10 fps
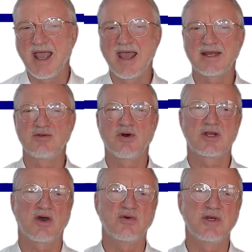and
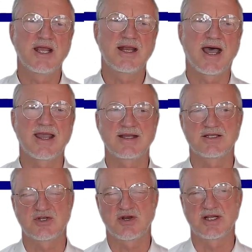not only an
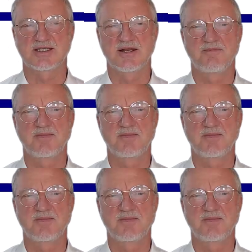eigenstress.